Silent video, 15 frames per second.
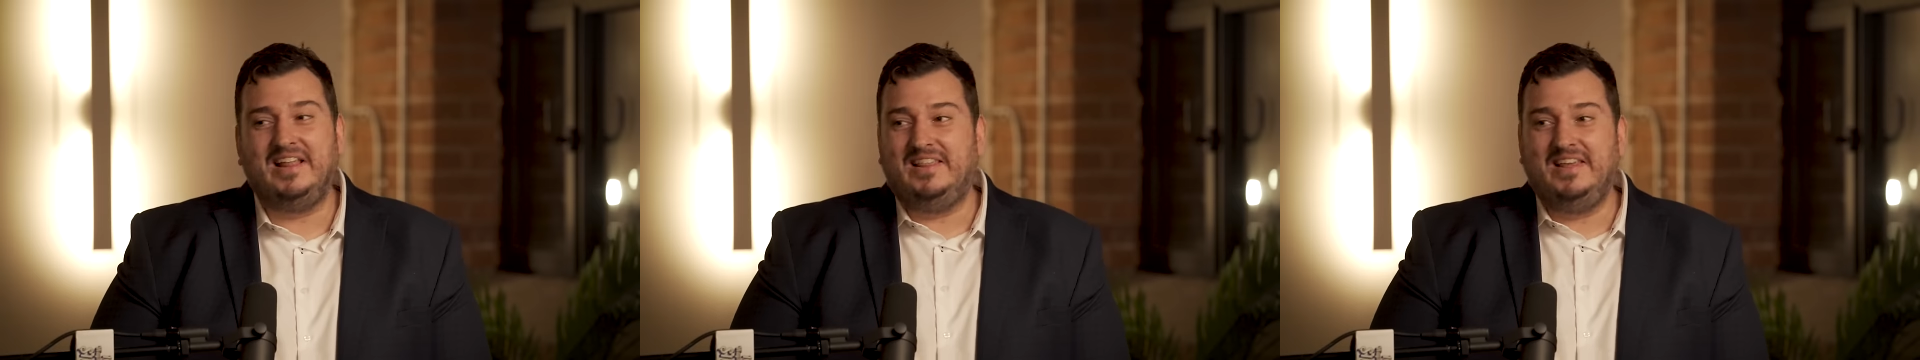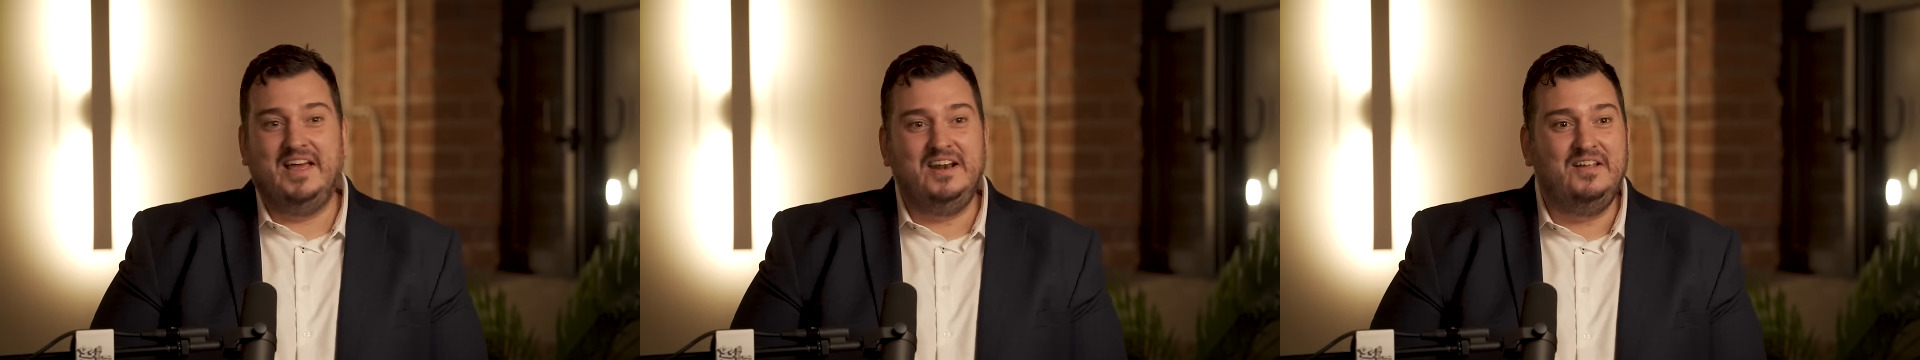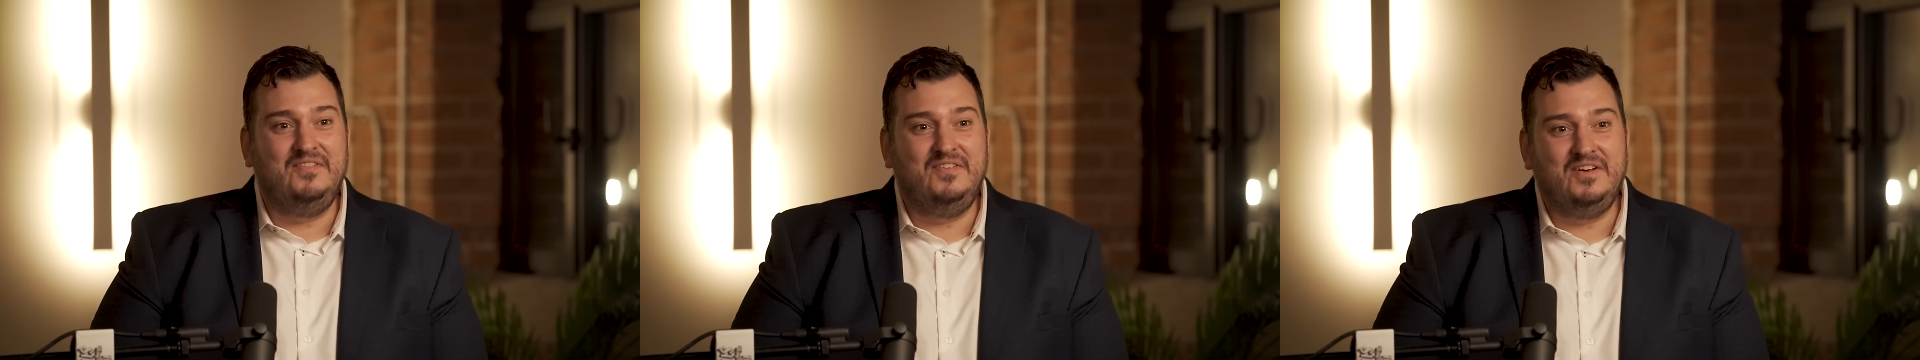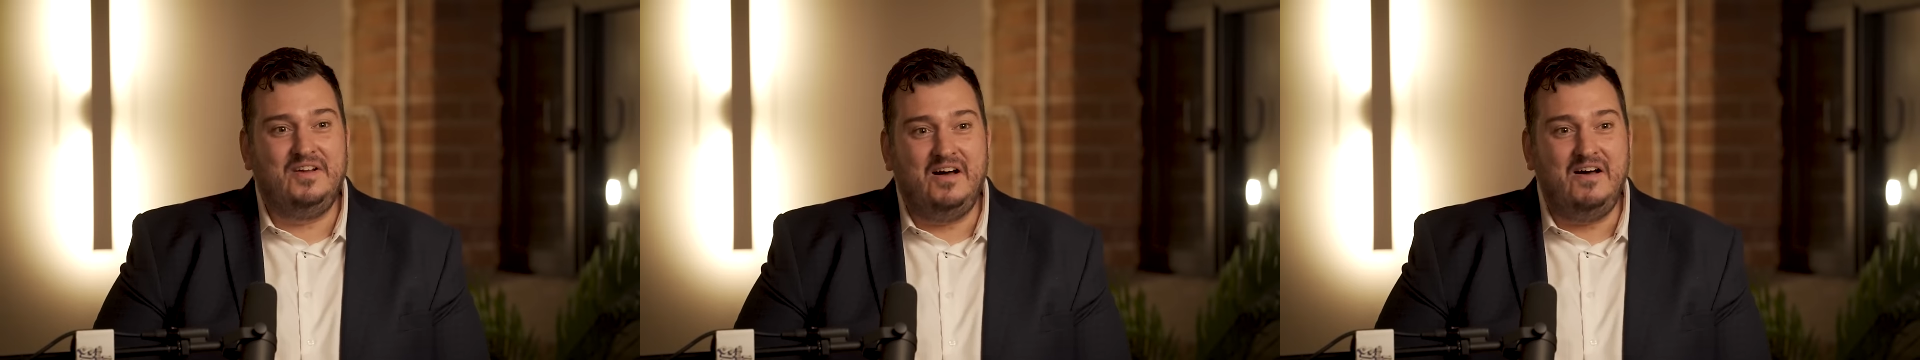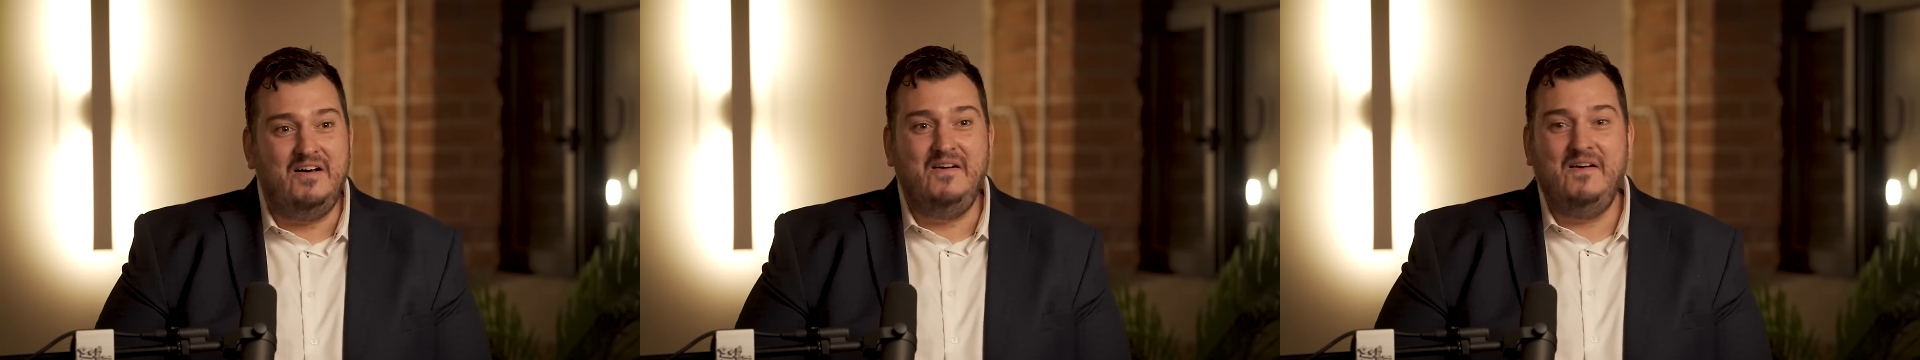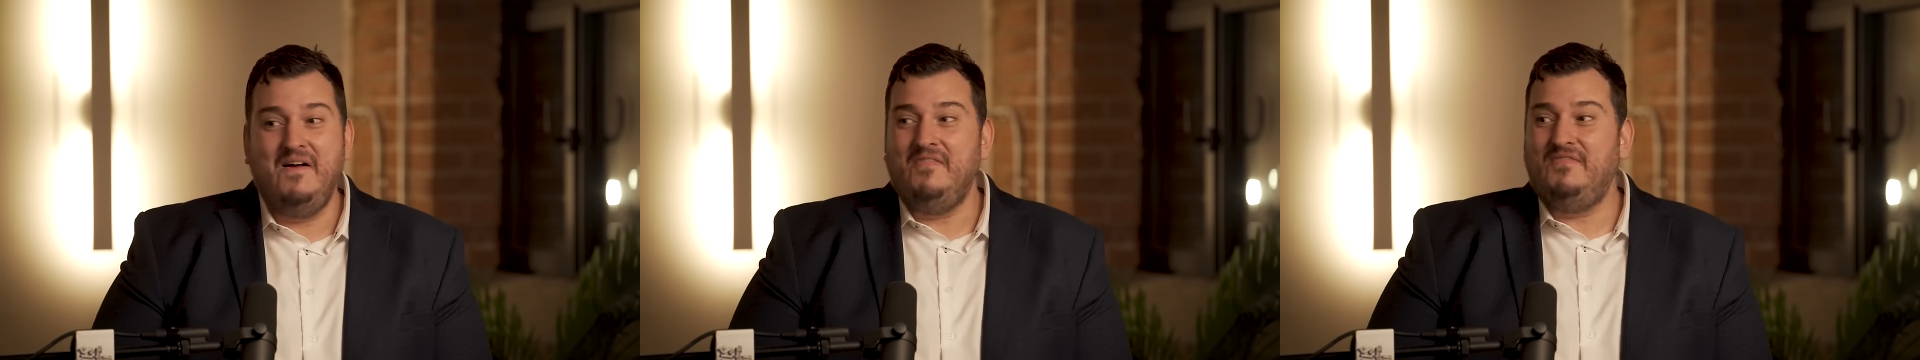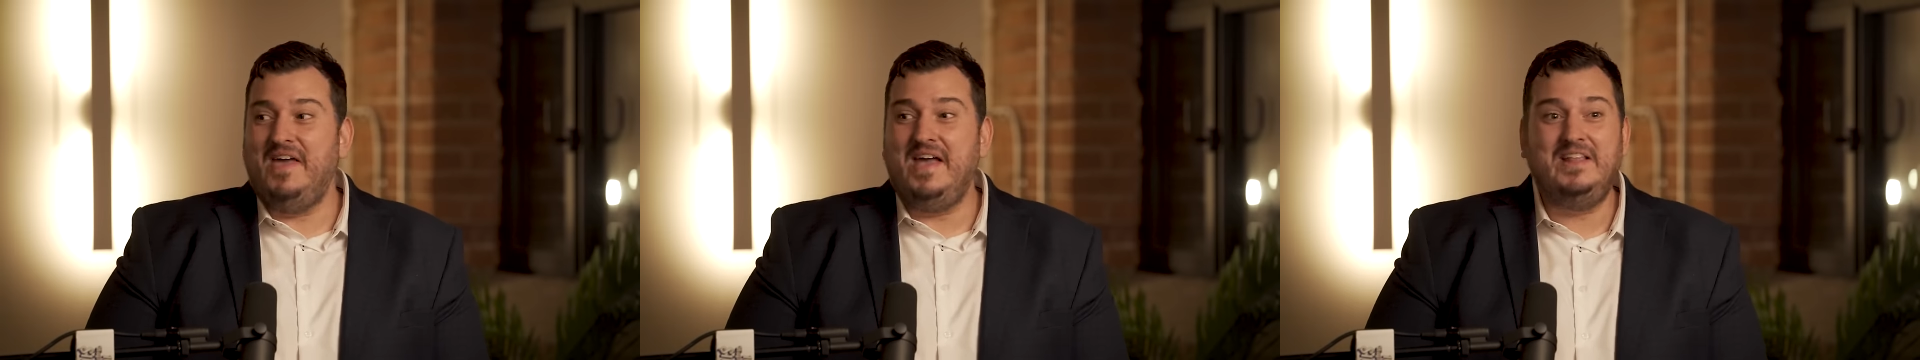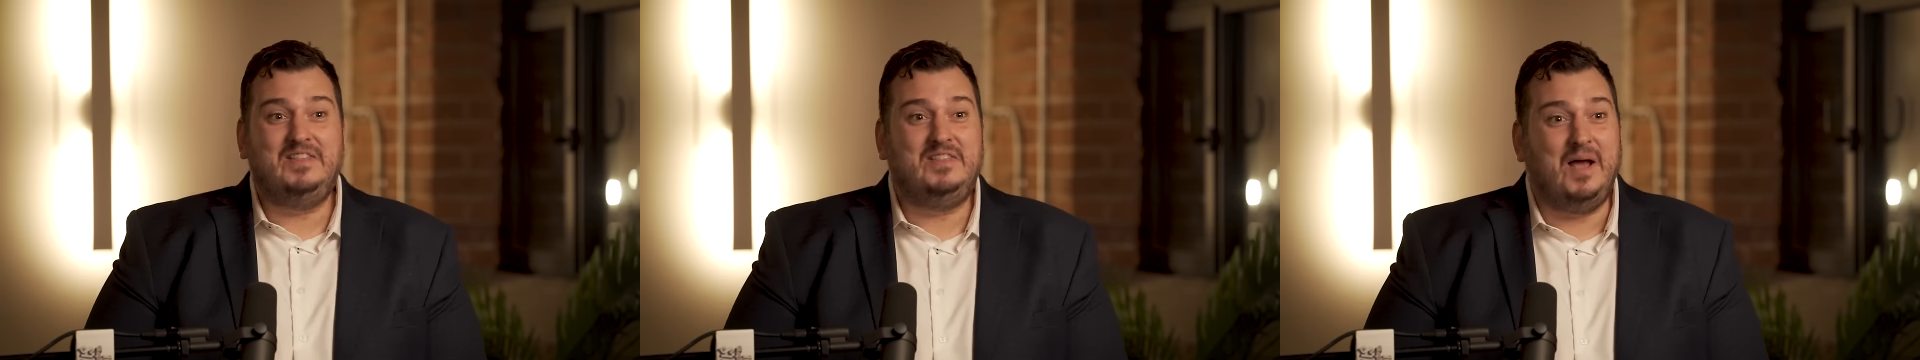at the end of it all,
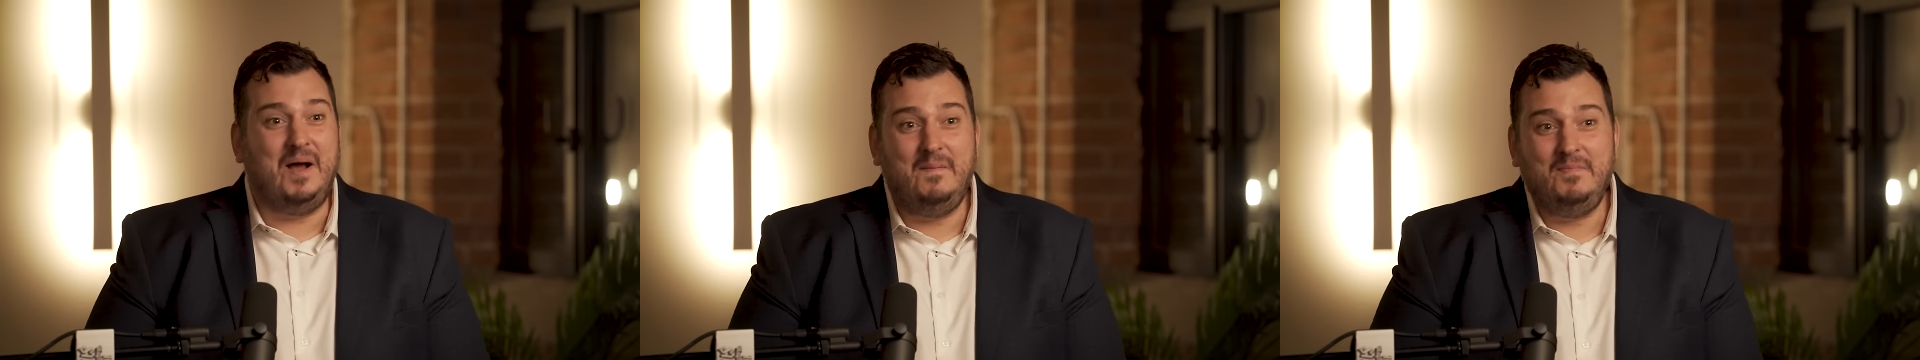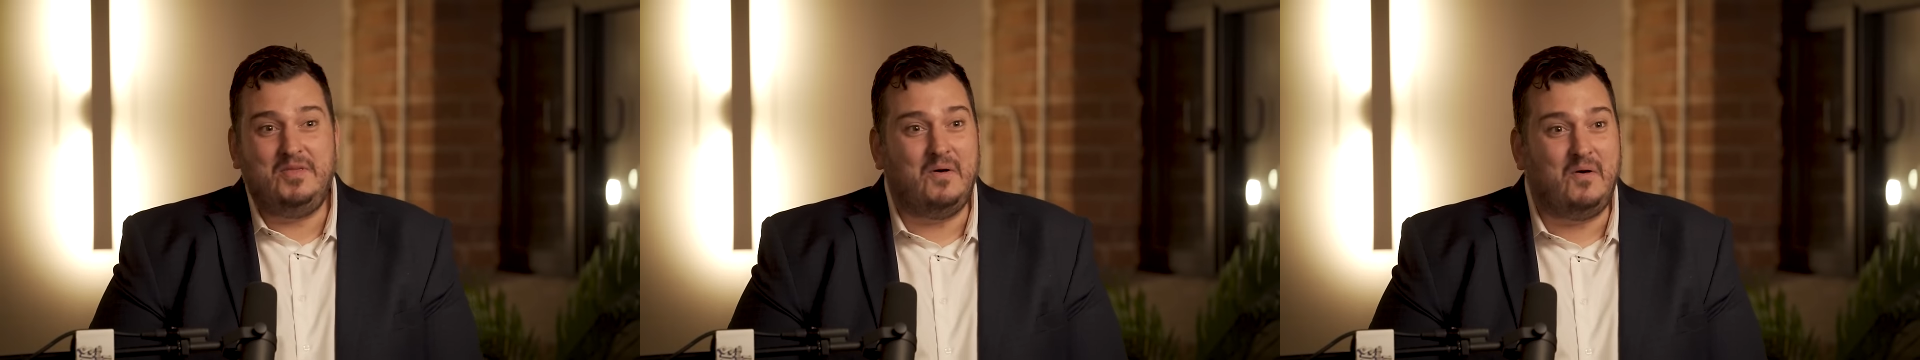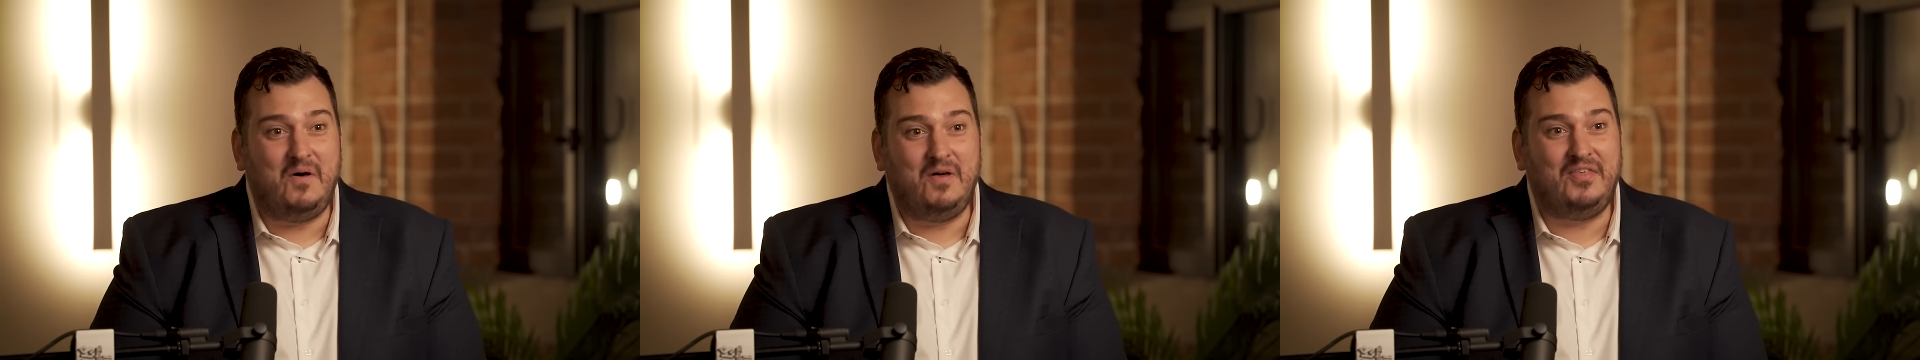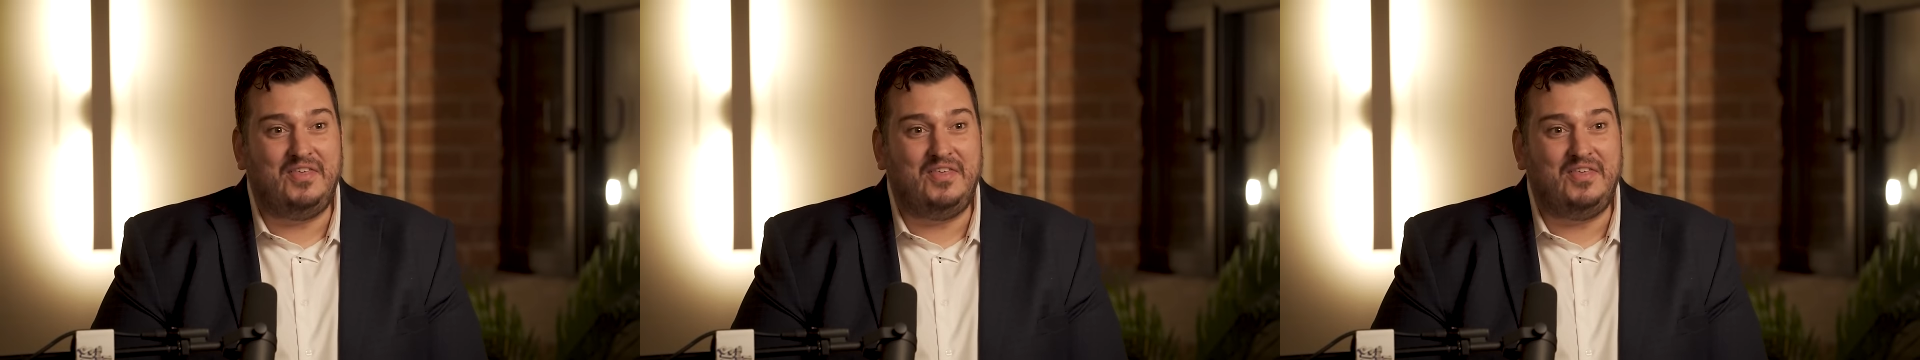they dumped the whole